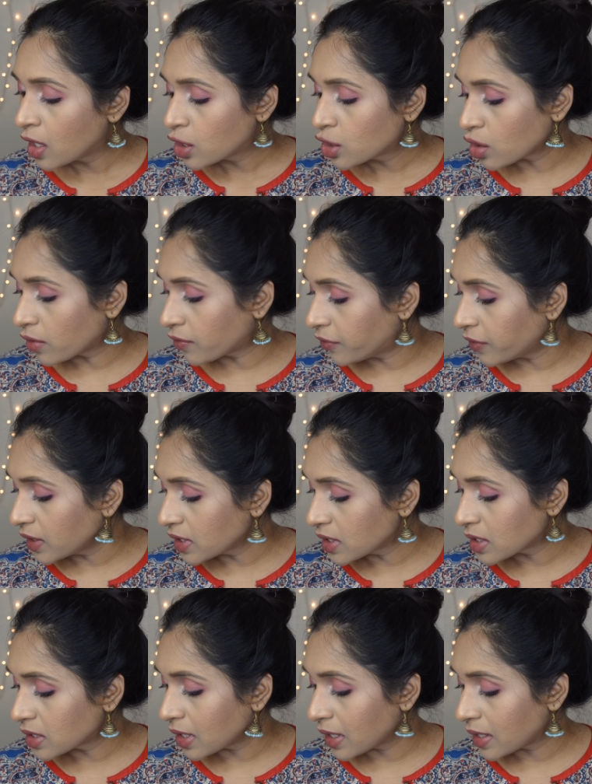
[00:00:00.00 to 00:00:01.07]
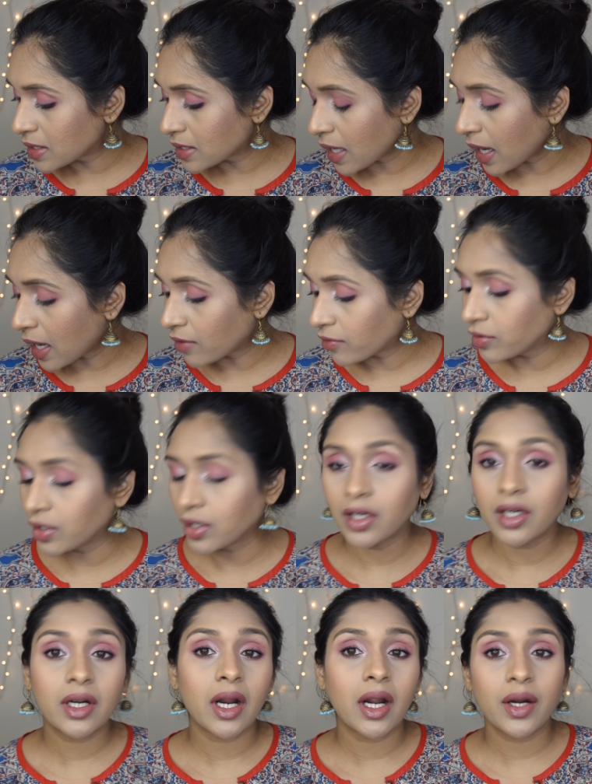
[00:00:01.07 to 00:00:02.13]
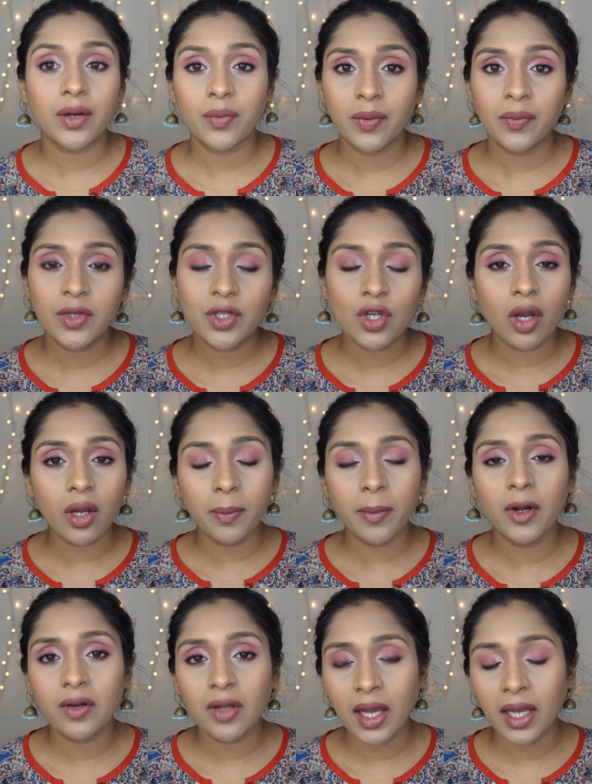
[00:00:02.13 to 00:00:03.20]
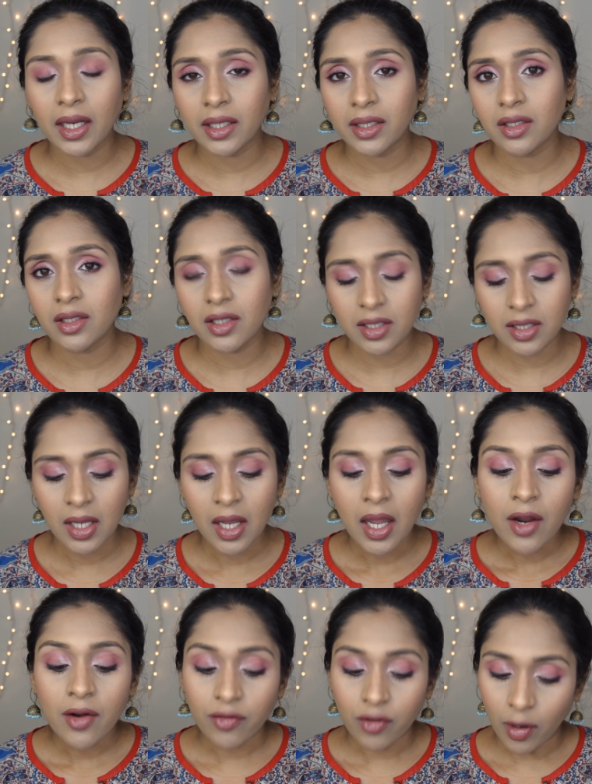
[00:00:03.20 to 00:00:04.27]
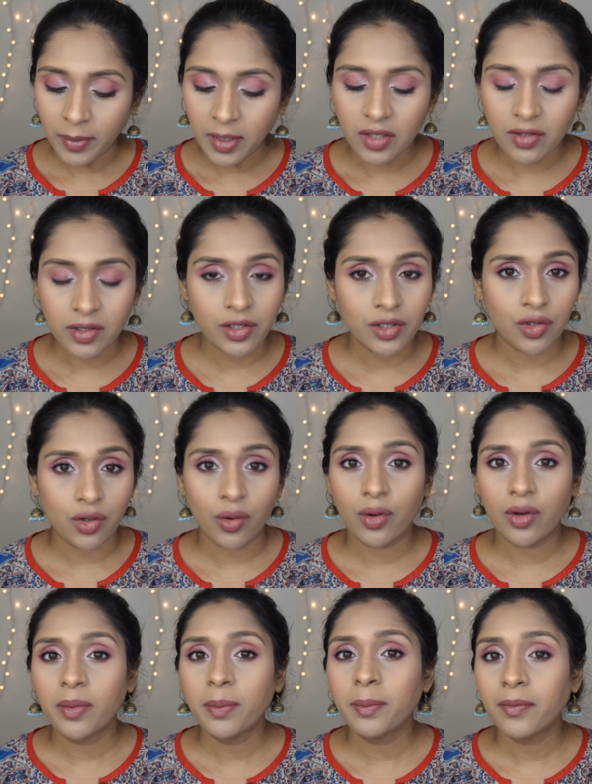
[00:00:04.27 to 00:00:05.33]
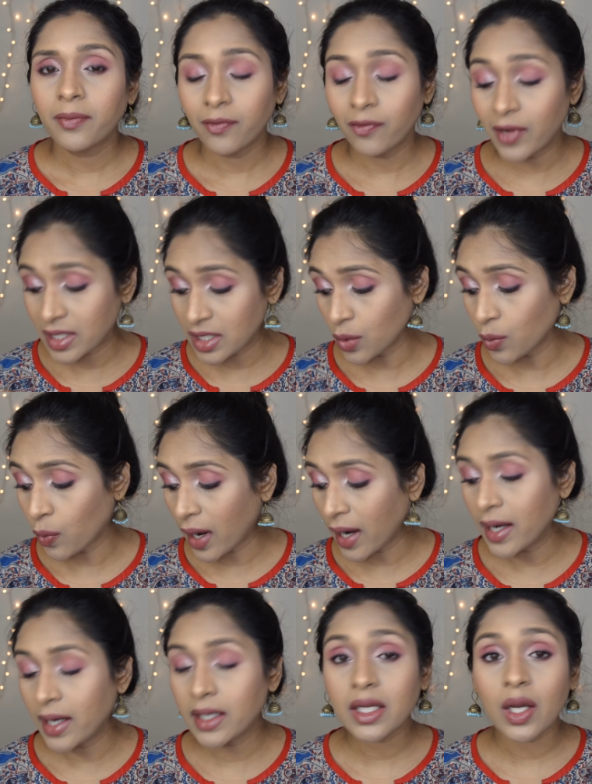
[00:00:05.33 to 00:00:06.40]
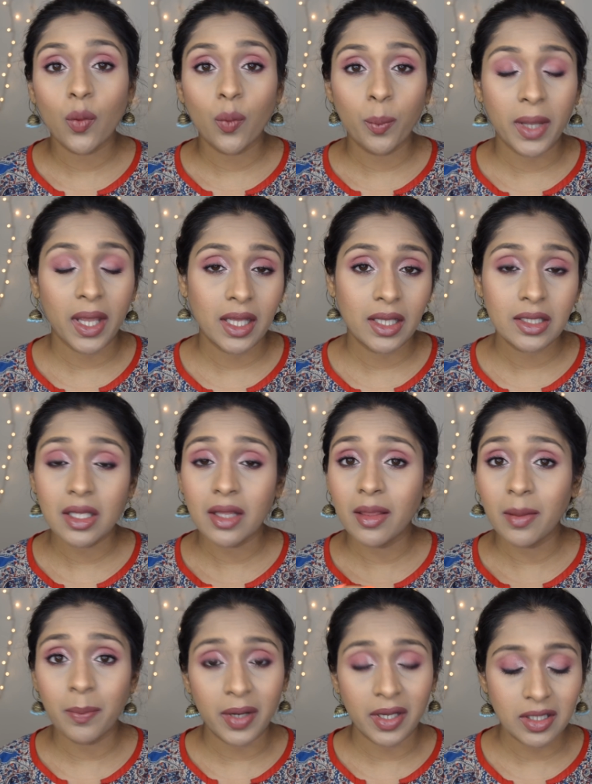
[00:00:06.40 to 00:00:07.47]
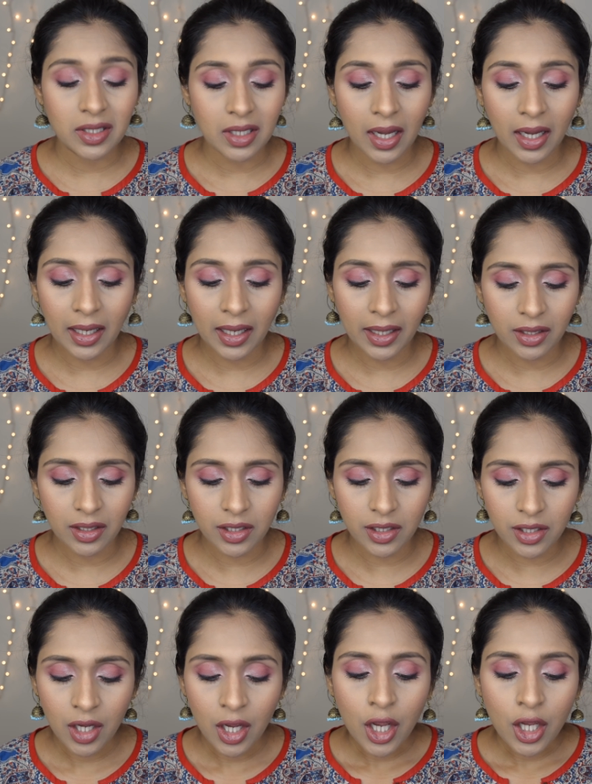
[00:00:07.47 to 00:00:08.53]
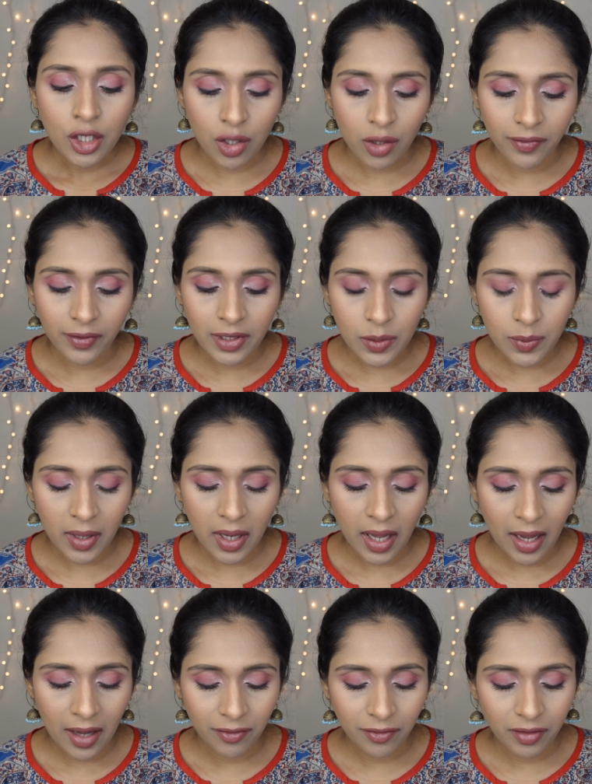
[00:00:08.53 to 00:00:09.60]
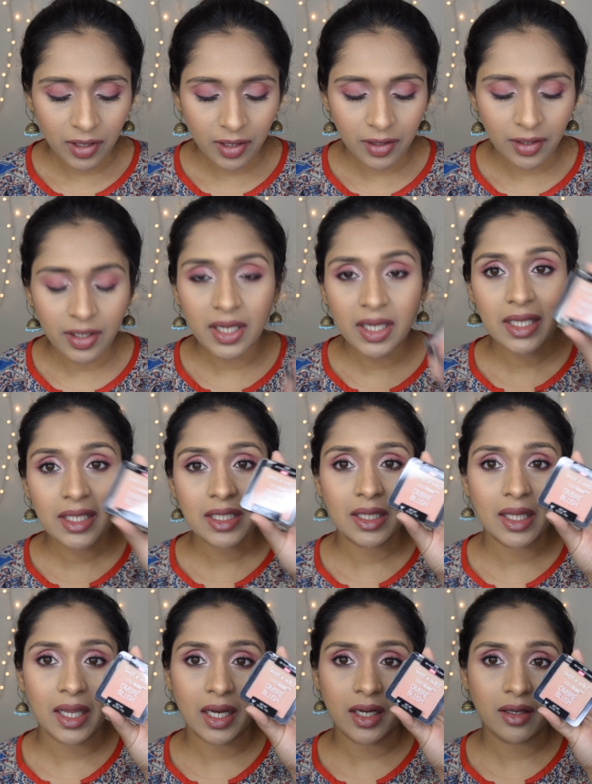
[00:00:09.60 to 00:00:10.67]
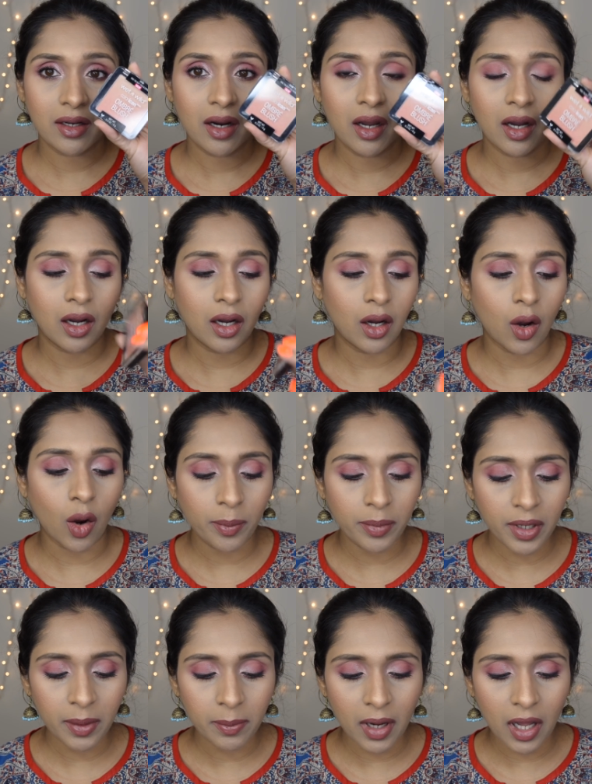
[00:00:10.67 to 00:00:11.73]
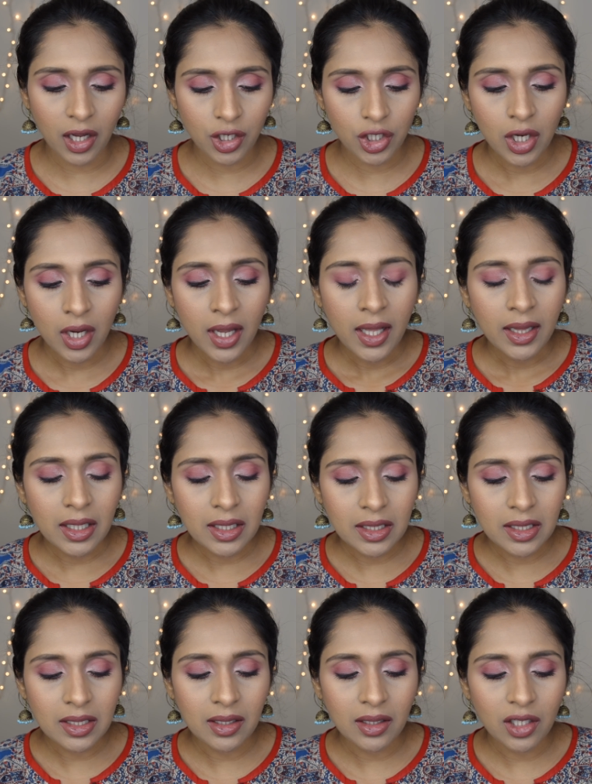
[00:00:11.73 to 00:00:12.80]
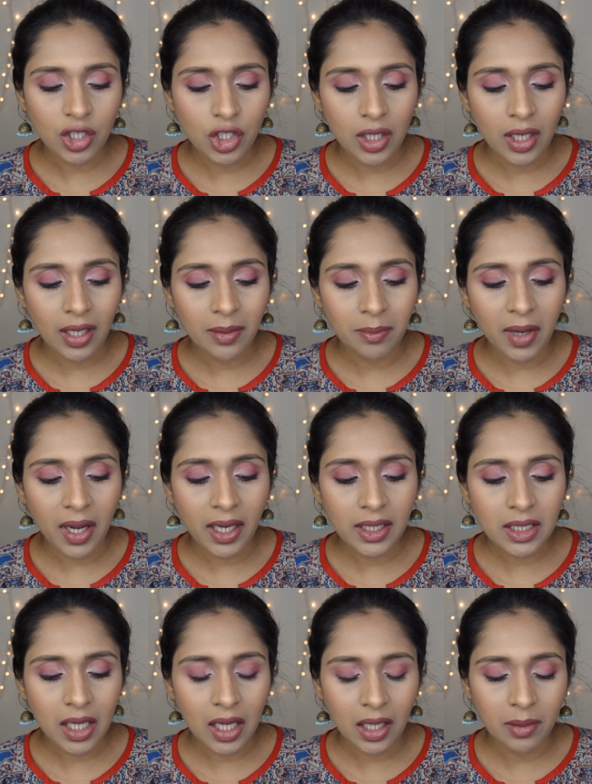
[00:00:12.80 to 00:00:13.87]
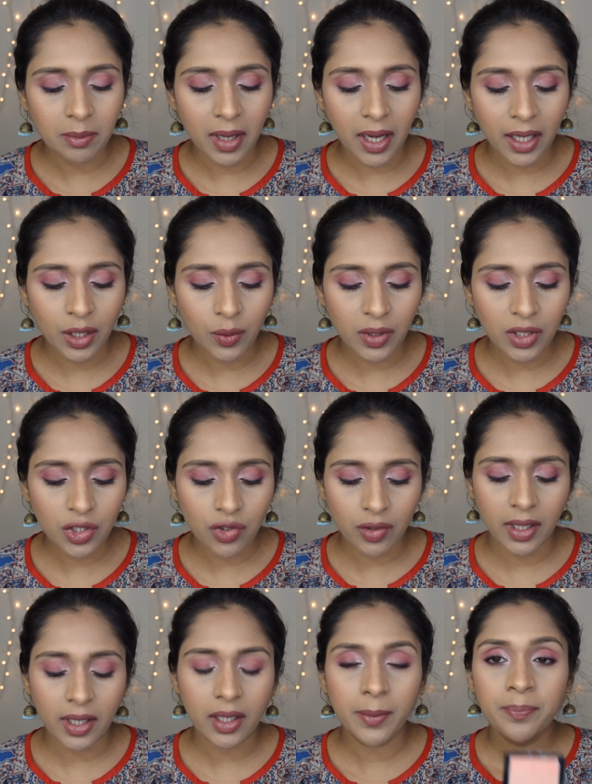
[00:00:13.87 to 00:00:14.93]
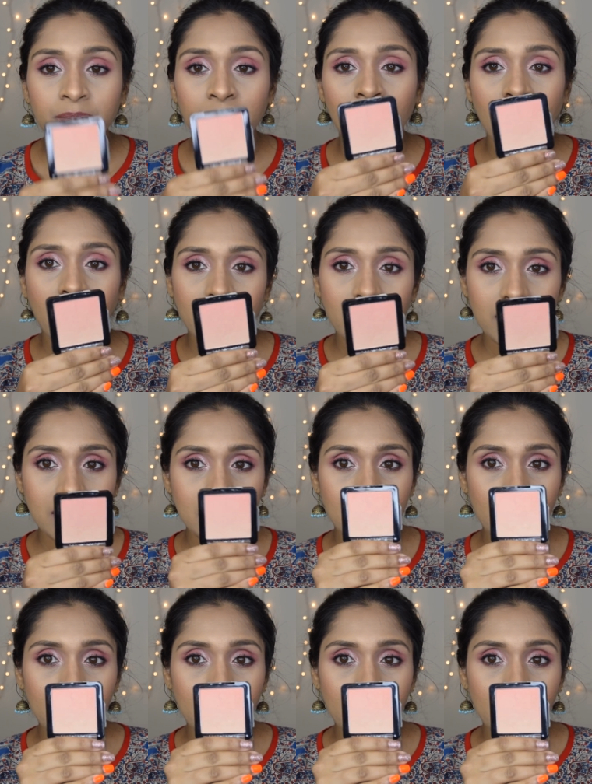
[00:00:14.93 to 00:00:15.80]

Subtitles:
So the first things I have here are, when we talk about highlighters from the drugstore, Wet n Wild makes the best highlighters. So the first one I have here is their ombre blush. This is in the shade Mai Tai Buy You a Drink, and it's